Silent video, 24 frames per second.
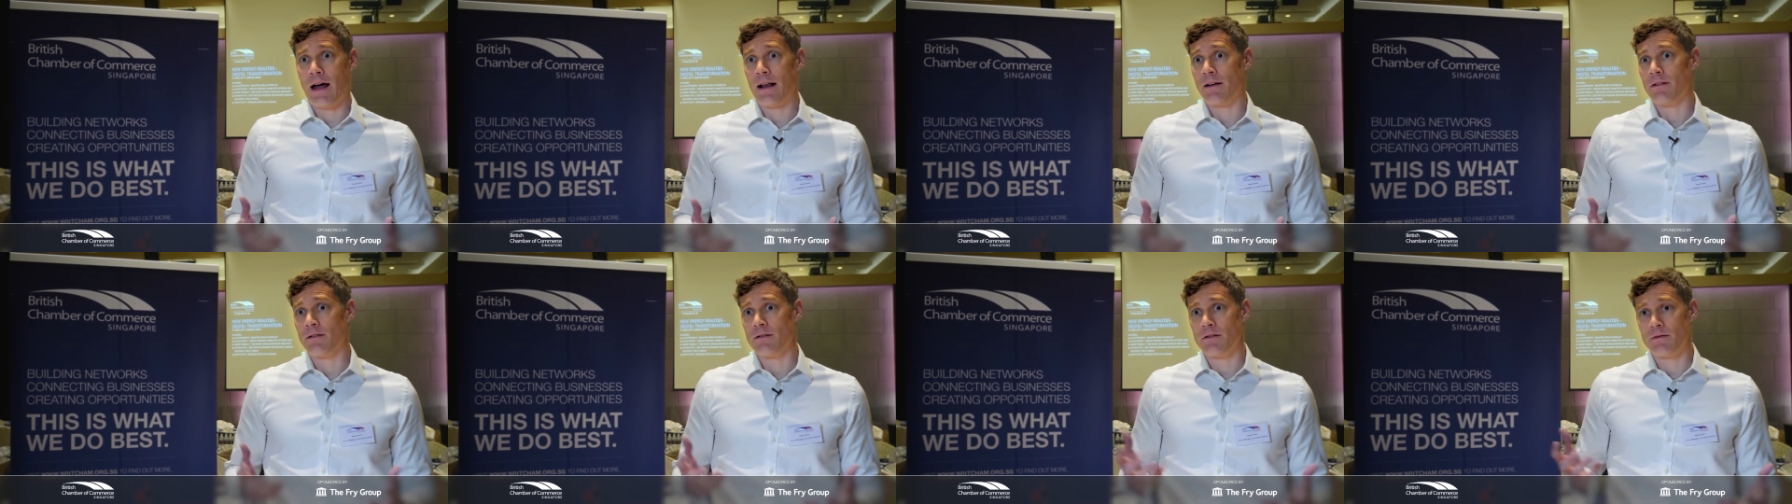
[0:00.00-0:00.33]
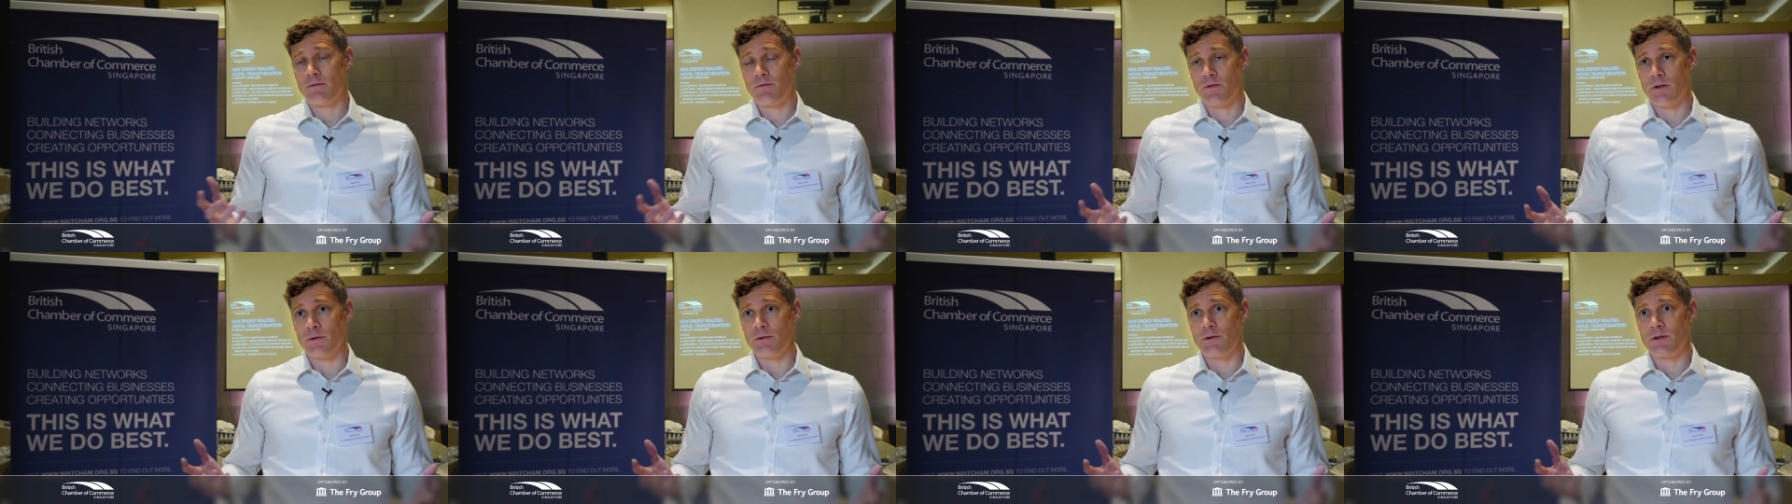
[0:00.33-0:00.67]
and
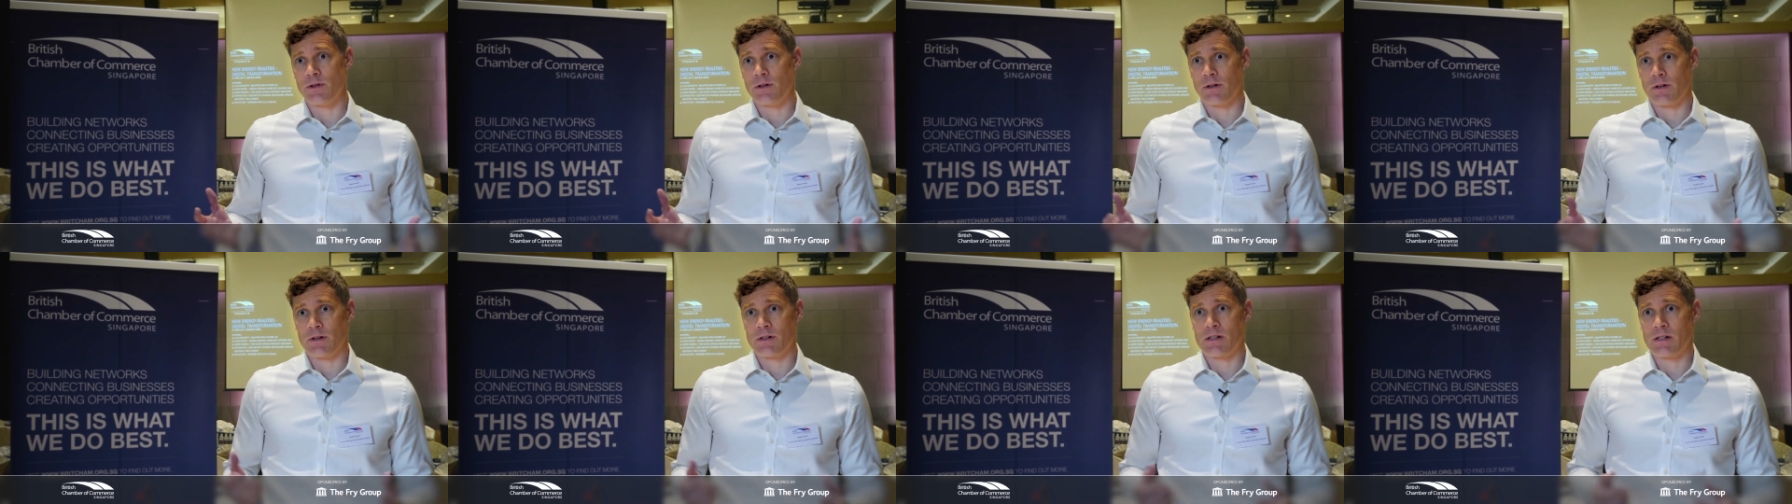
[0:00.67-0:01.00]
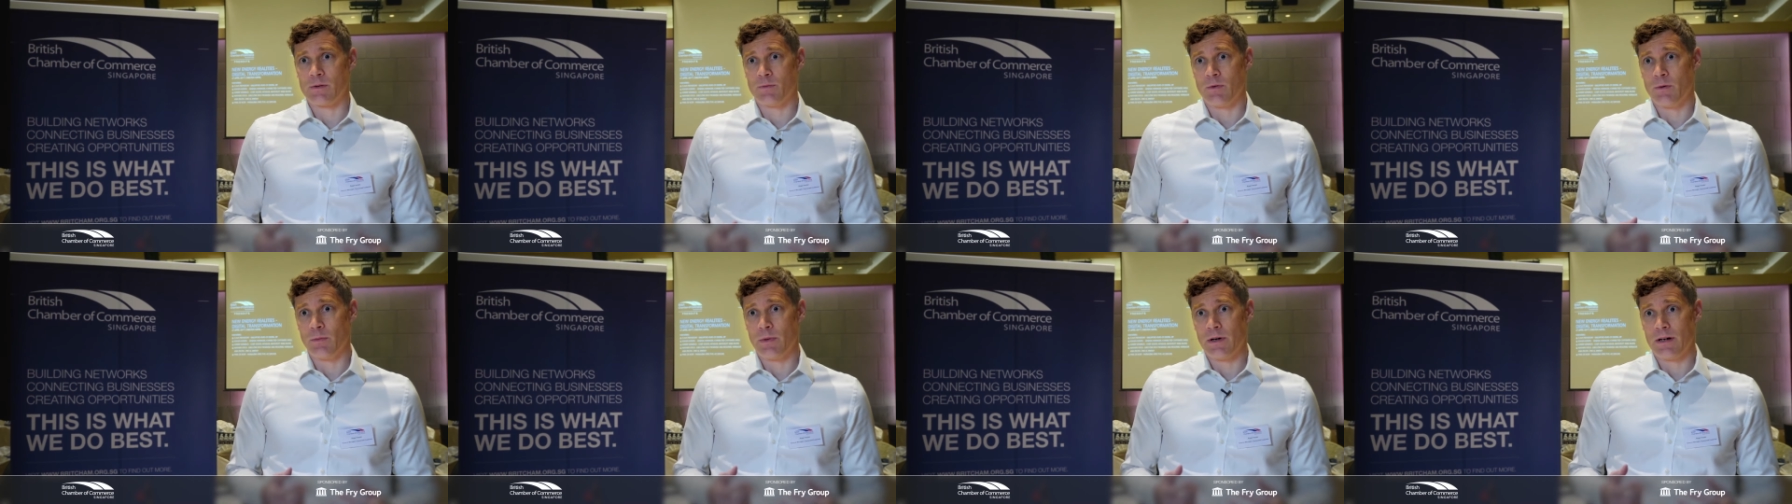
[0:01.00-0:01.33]
future
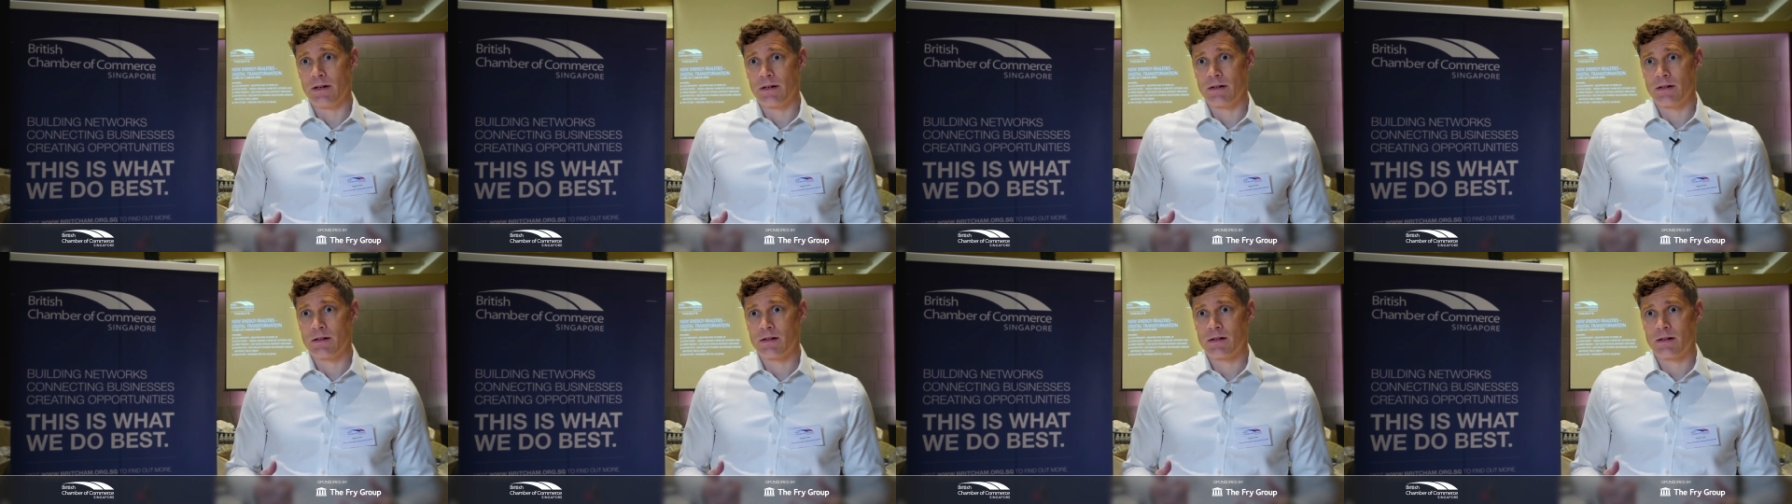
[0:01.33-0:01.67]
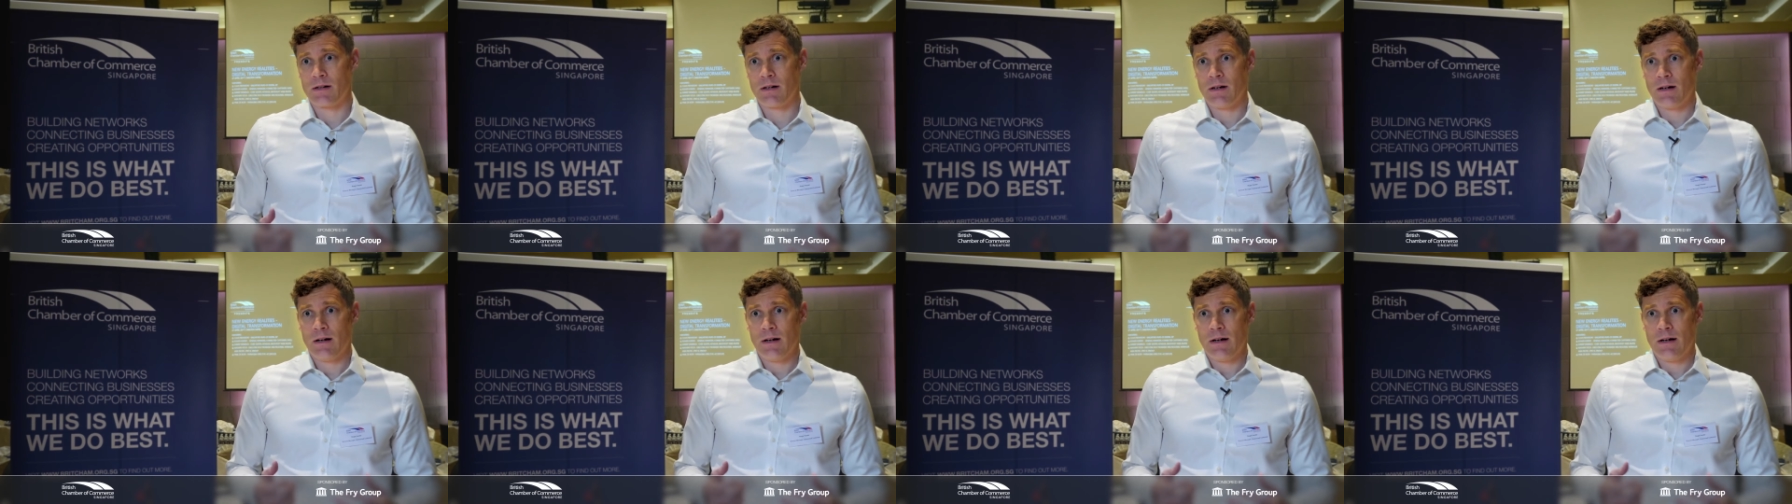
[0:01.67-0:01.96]
customer base.